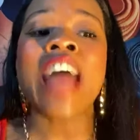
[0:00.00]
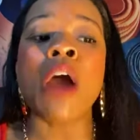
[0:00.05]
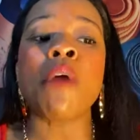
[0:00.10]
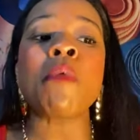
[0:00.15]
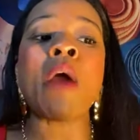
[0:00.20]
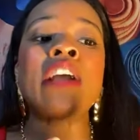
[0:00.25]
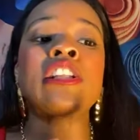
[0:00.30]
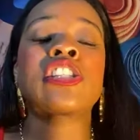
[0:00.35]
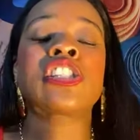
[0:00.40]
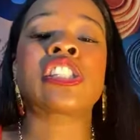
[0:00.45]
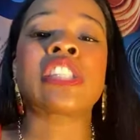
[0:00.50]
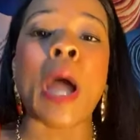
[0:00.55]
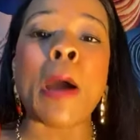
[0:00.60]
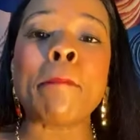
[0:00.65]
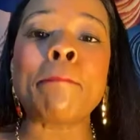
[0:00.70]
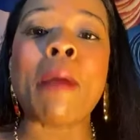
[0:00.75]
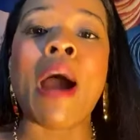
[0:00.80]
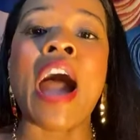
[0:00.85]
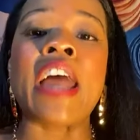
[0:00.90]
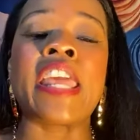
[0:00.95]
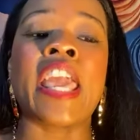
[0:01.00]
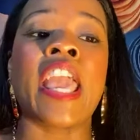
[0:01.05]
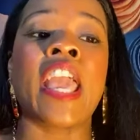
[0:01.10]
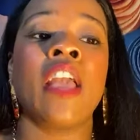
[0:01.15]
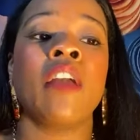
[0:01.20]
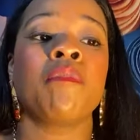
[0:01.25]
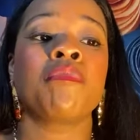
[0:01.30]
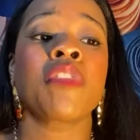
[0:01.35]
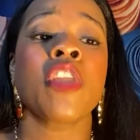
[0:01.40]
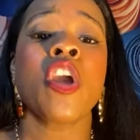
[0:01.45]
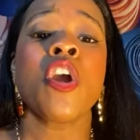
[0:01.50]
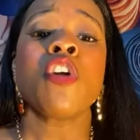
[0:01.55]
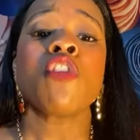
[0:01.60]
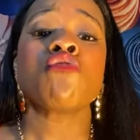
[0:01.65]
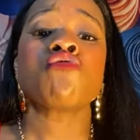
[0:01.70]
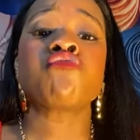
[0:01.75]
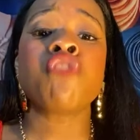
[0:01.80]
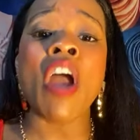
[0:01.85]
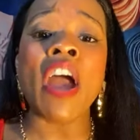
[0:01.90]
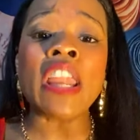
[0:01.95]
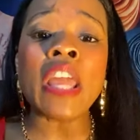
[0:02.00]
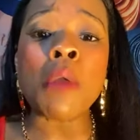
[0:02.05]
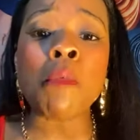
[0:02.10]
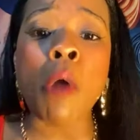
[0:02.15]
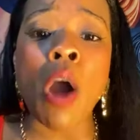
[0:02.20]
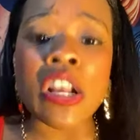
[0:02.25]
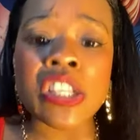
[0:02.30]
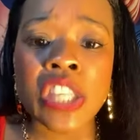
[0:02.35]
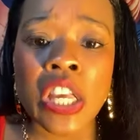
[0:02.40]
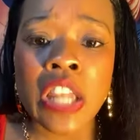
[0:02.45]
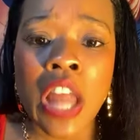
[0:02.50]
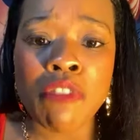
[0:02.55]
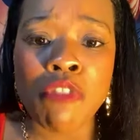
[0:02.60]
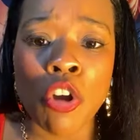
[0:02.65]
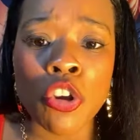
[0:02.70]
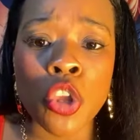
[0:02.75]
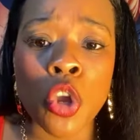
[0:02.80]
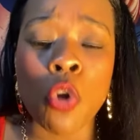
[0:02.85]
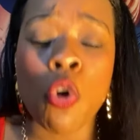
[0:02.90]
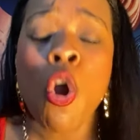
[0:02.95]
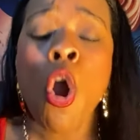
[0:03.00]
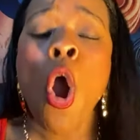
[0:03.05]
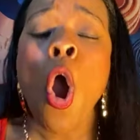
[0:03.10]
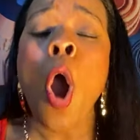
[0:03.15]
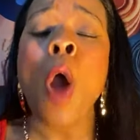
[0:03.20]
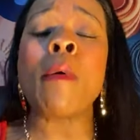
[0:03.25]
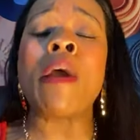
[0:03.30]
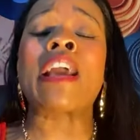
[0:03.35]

That when somebody really wants to love on you,